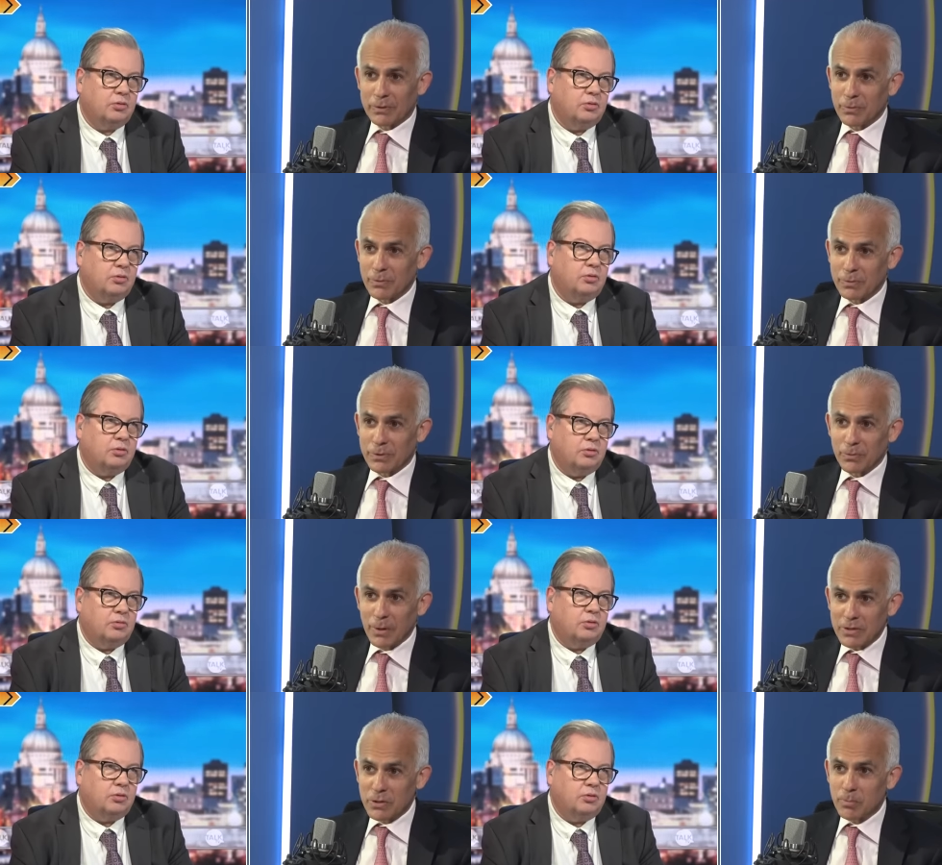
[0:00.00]
Speaker 1: to, to
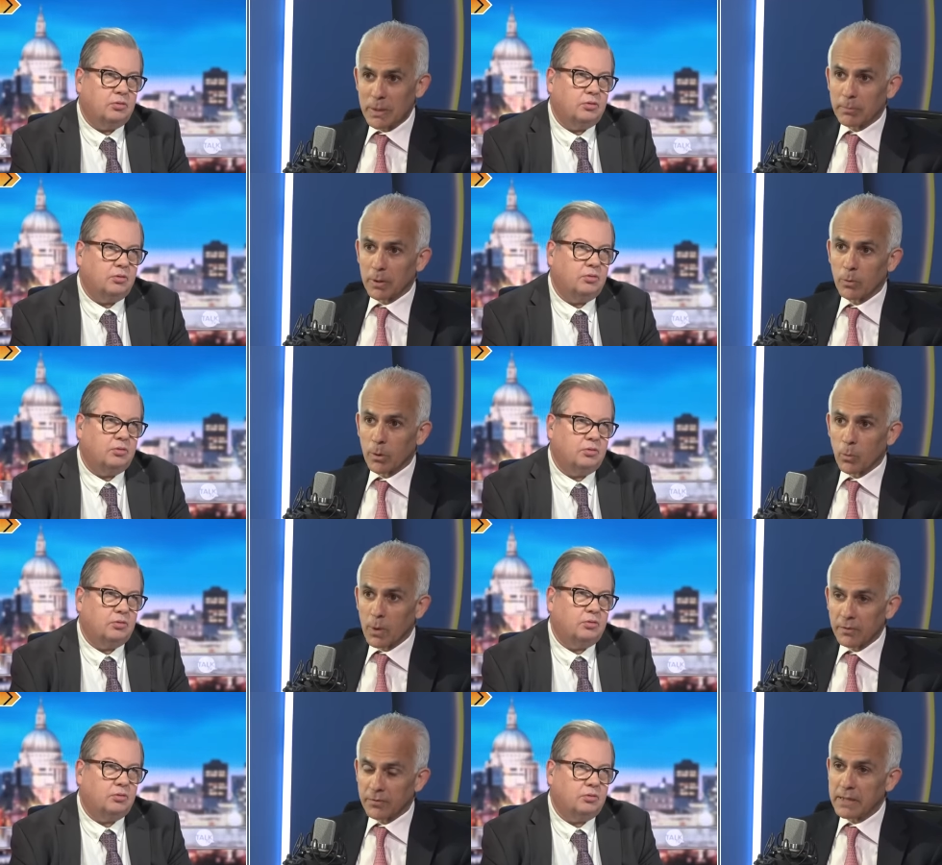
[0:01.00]
rescue people who are
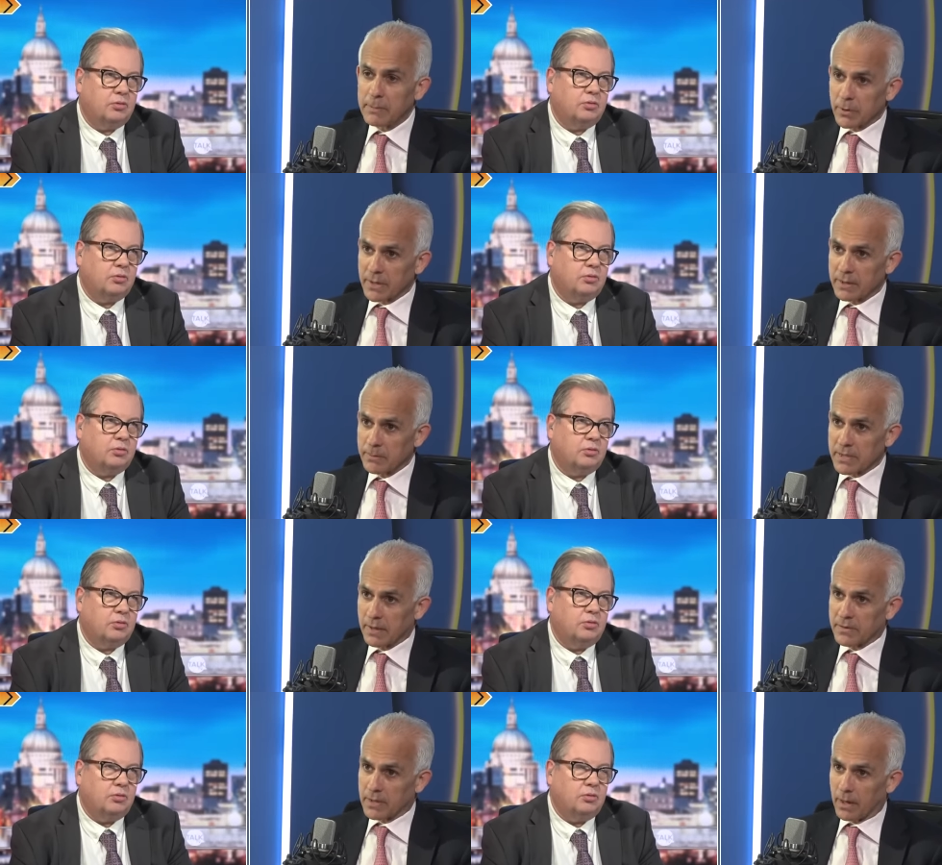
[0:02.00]
willfully putting
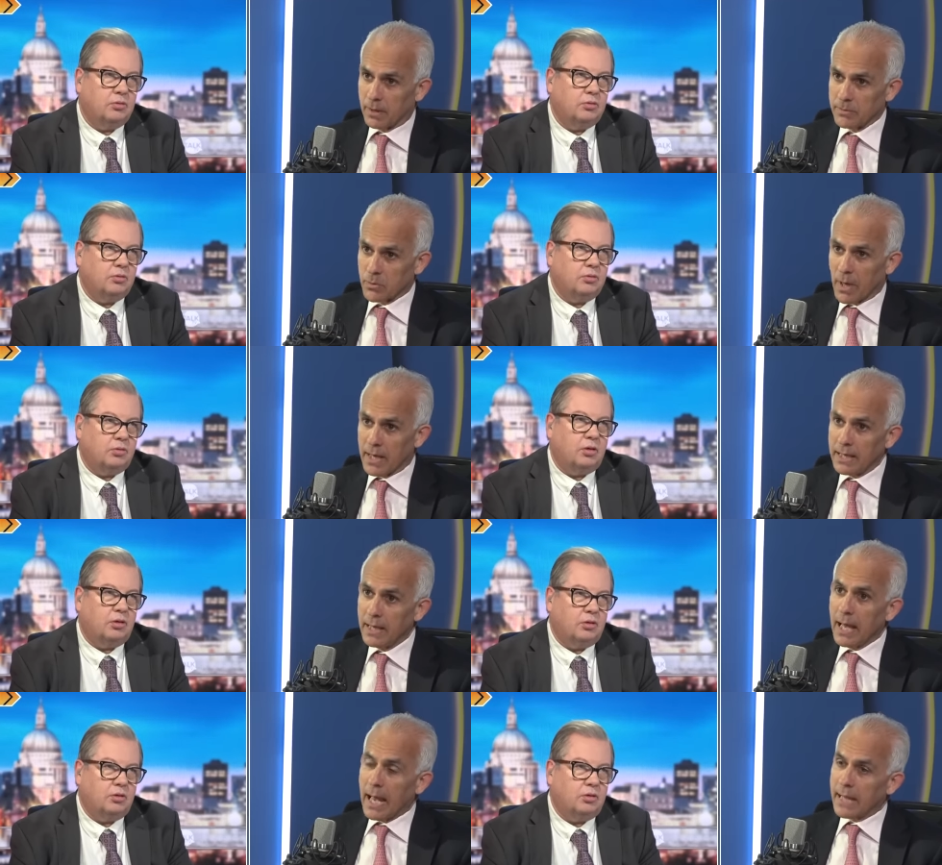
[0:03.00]
themselves in harm's way
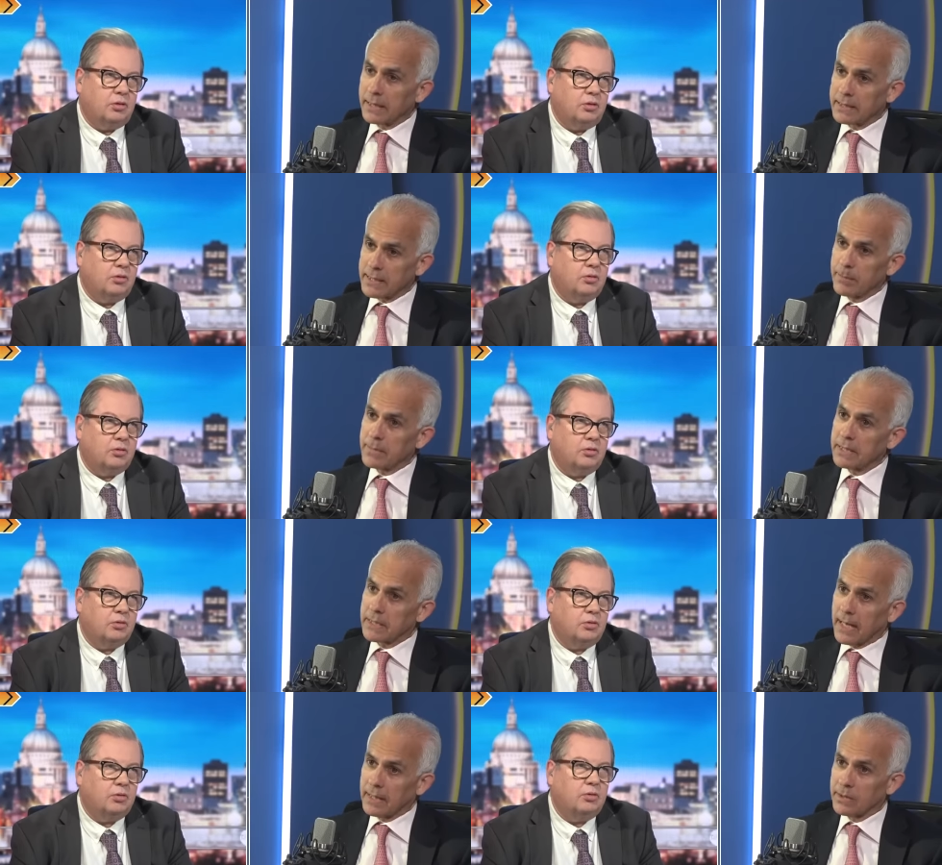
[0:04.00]
yeah. and attempting
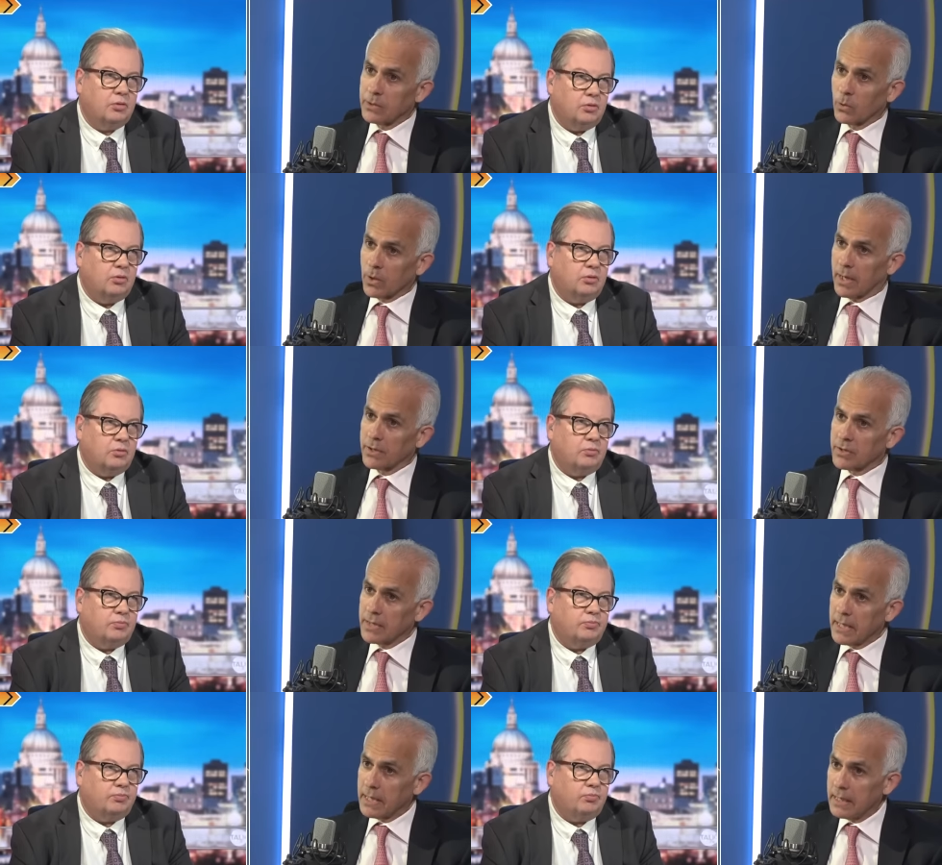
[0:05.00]
Speaker 2: to enter your
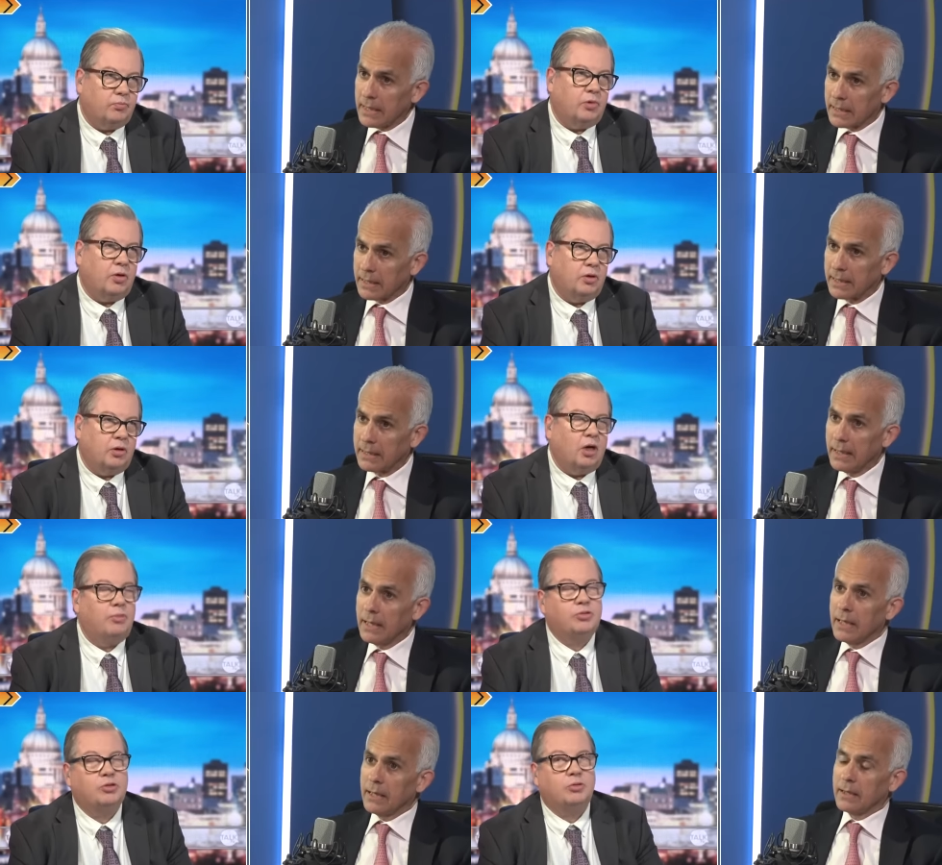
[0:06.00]
country illegally. I
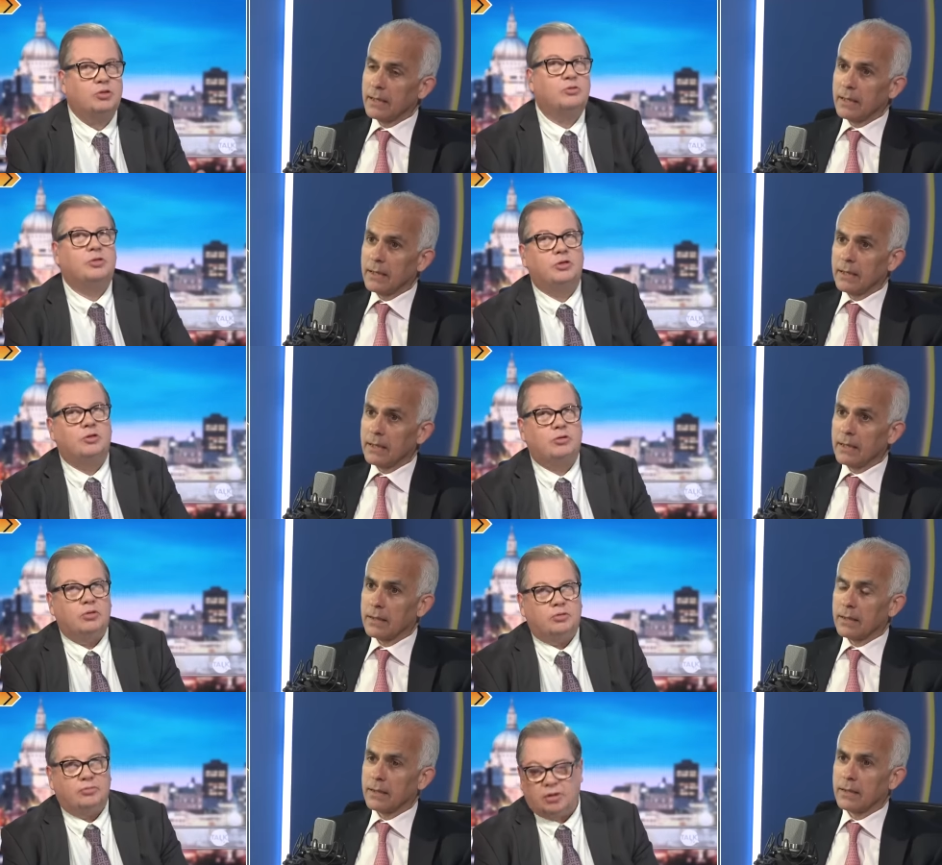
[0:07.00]
presume it's also not
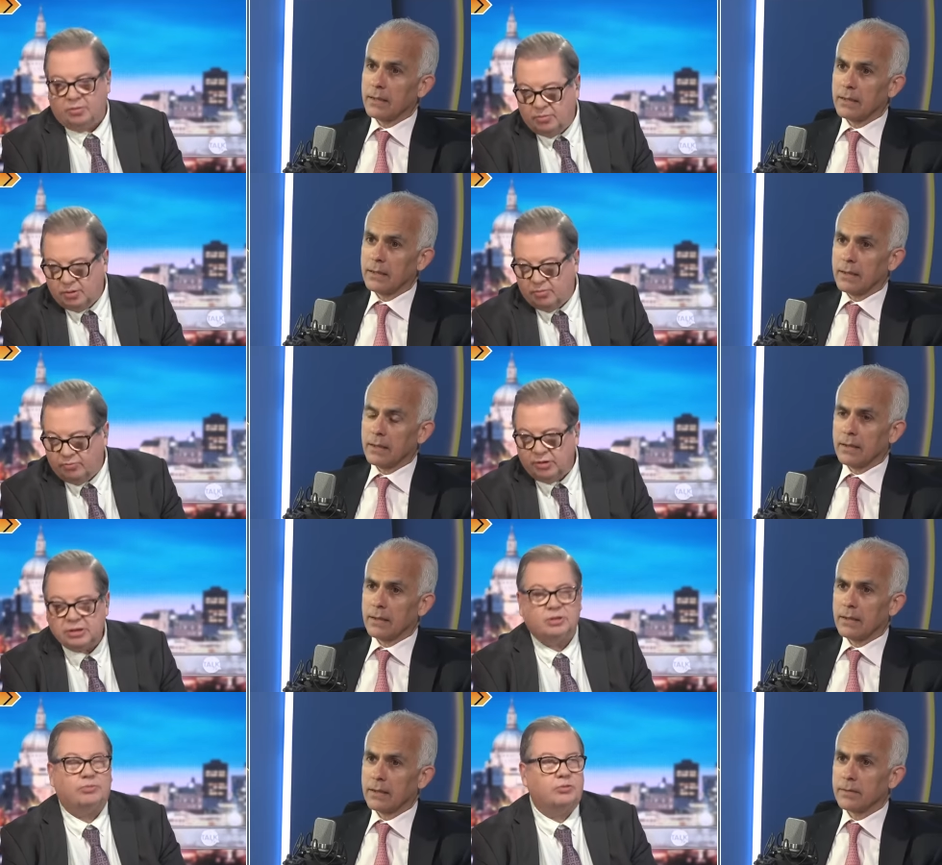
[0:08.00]
um, um,
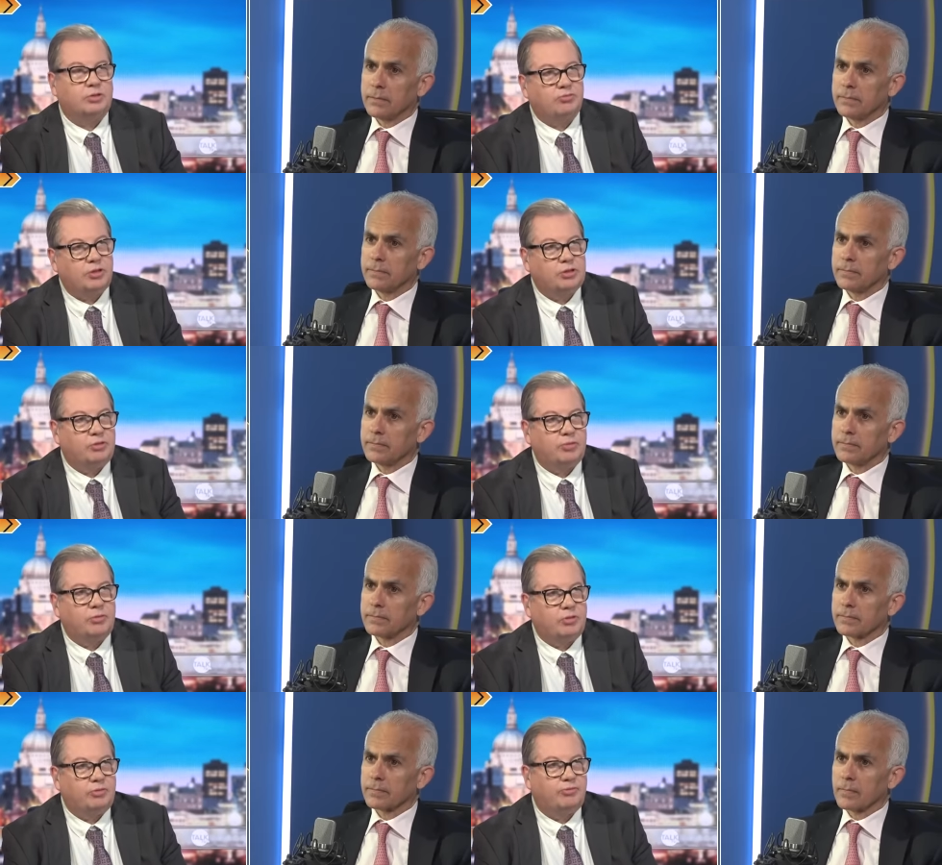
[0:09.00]
reasonable to rescue
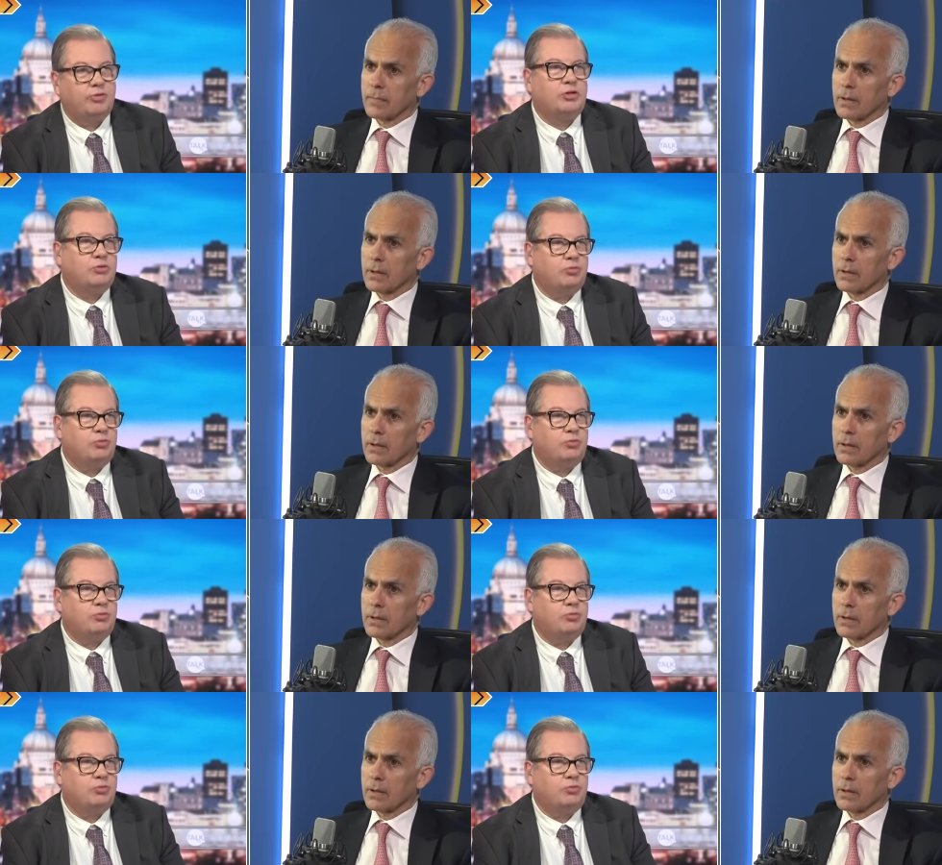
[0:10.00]
people in French